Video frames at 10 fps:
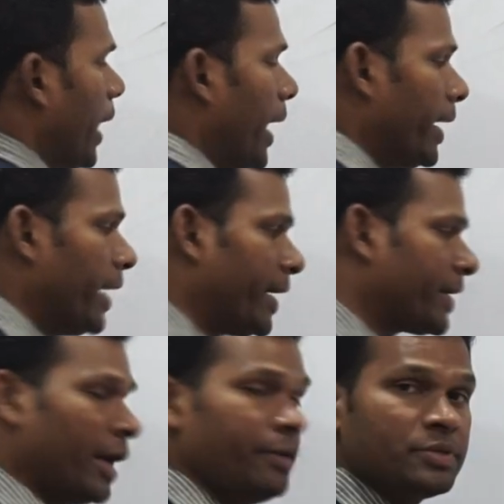and
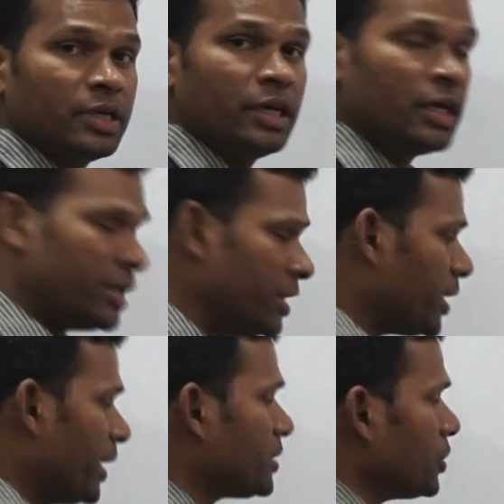at times
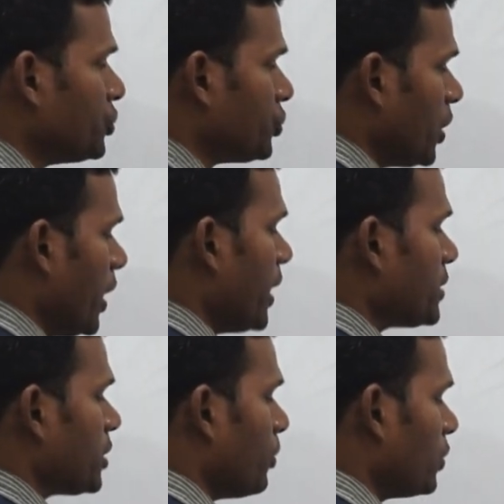he writes
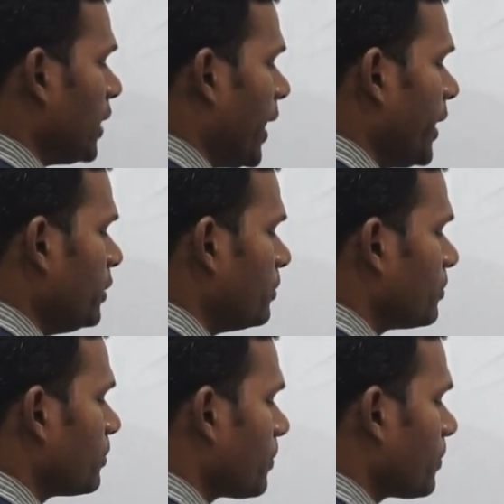just above the line,